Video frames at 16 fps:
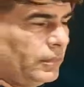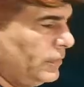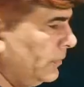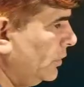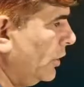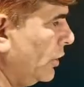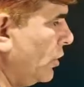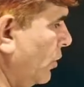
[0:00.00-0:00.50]

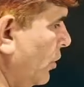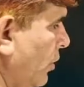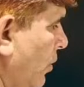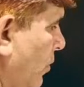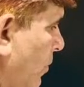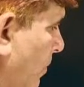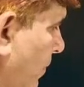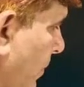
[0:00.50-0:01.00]
Yes or
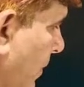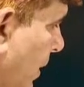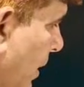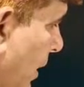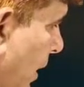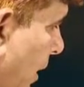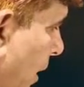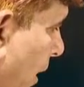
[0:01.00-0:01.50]

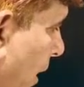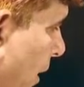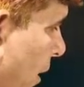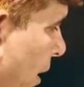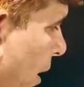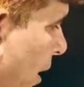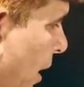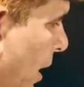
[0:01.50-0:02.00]
no? And
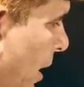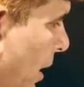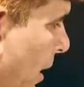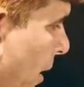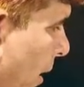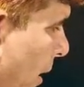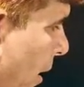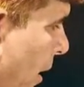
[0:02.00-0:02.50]

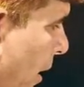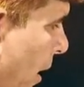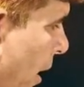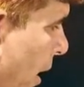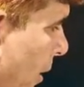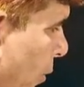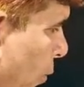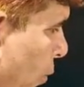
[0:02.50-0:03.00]
A3,
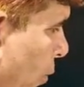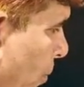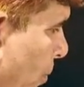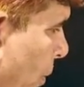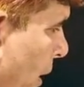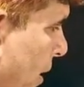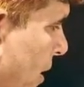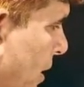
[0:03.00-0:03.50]
A2
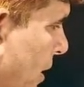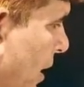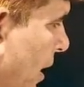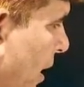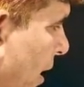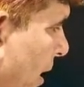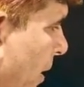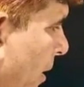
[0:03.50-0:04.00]
plus
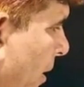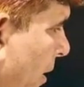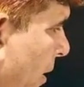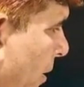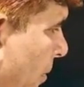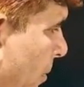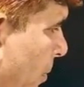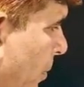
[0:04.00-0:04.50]
D
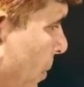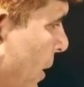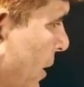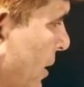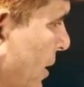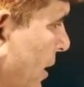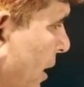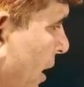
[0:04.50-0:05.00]

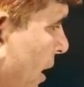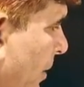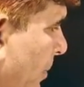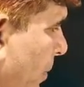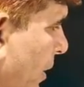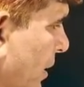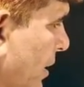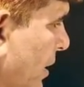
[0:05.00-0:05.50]
plus D
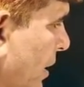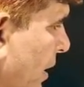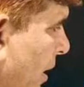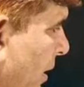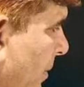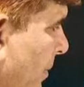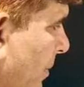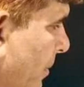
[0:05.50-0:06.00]
plus
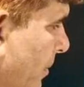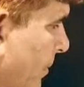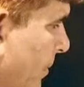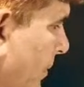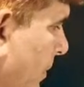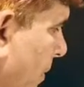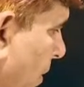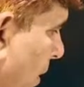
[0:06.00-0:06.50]
D.
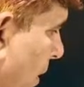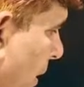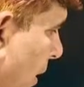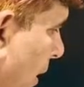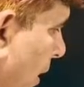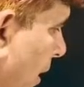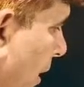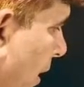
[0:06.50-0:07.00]

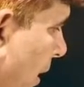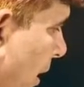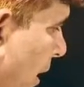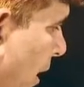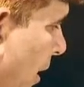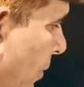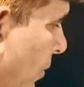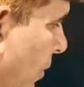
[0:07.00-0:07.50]
And
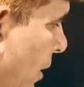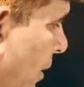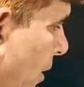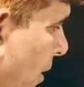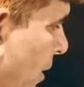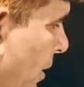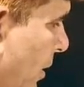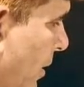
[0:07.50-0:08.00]

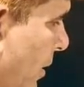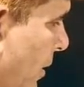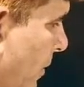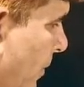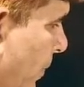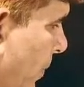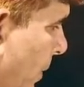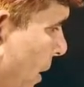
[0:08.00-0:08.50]
A1,
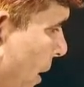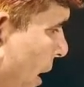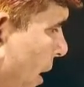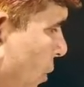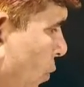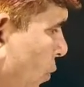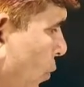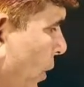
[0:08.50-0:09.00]

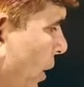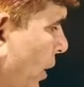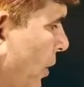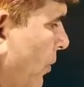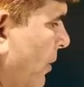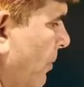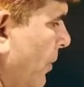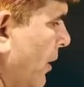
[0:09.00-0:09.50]
A2,
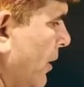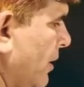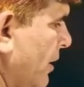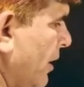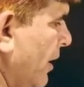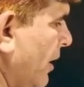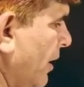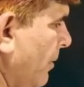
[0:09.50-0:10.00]
A1 plus
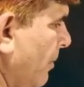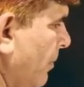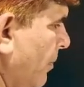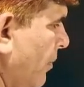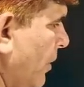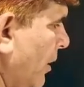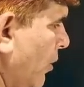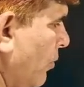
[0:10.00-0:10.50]
D.
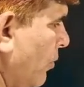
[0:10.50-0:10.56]
How